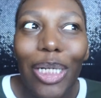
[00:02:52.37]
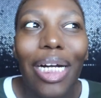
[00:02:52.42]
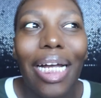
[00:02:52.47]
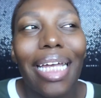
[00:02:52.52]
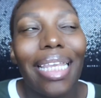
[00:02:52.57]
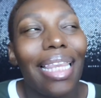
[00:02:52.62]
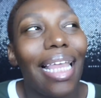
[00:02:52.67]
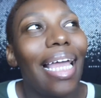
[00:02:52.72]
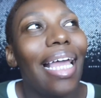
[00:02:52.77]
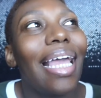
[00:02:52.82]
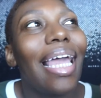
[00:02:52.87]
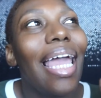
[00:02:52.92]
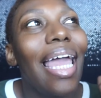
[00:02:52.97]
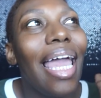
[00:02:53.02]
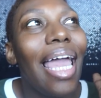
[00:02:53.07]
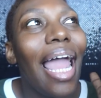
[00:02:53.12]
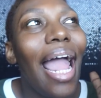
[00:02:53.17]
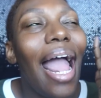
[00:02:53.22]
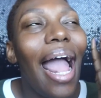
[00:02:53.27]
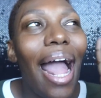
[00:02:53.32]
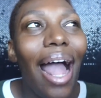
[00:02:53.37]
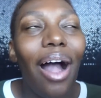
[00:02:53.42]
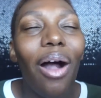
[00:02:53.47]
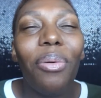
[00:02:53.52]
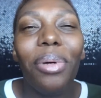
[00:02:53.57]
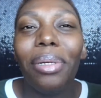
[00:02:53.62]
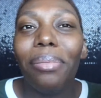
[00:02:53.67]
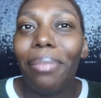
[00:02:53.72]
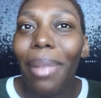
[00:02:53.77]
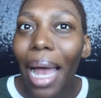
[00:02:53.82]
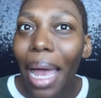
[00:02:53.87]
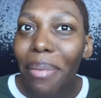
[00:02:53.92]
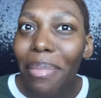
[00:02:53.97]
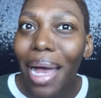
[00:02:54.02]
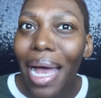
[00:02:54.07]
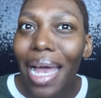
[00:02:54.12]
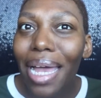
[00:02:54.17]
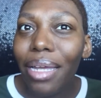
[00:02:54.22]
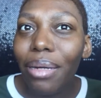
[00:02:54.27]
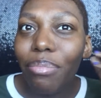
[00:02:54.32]
and like how in my
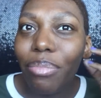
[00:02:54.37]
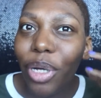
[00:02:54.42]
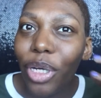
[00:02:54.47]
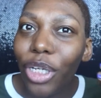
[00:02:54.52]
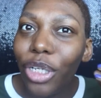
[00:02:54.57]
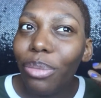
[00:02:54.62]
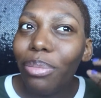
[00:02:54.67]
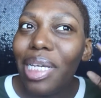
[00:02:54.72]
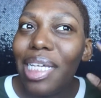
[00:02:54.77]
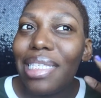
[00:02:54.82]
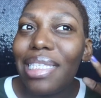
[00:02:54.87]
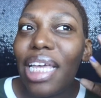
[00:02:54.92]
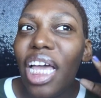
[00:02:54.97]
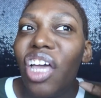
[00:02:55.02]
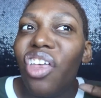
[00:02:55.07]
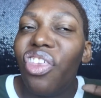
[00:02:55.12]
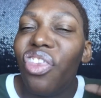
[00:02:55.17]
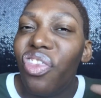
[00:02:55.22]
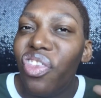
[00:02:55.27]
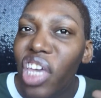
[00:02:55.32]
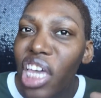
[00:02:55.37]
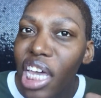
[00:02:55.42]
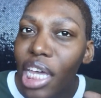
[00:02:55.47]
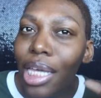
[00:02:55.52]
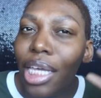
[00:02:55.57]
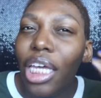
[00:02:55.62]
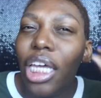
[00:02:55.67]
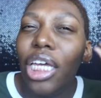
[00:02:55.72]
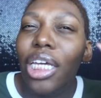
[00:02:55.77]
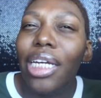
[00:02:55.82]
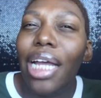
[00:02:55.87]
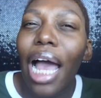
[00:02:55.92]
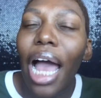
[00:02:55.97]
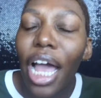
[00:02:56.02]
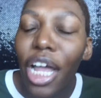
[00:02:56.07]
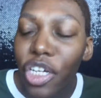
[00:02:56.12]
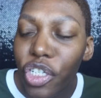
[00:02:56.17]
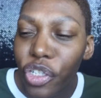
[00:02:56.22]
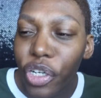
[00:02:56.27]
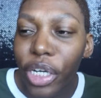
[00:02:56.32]
mind butter means like thick and
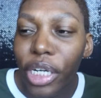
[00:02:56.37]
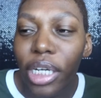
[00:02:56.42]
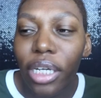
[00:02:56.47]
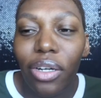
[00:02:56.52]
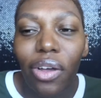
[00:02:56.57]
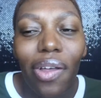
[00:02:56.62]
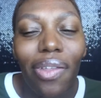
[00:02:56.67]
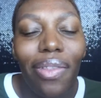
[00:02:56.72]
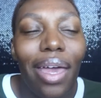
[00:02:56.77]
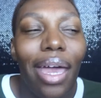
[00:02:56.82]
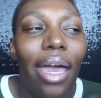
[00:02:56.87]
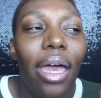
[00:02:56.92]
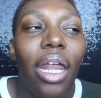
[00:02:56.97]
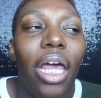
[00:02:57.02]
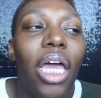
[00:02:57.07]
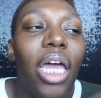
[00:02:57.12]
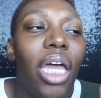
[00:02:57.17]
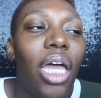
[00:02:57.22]
hydrating and all that.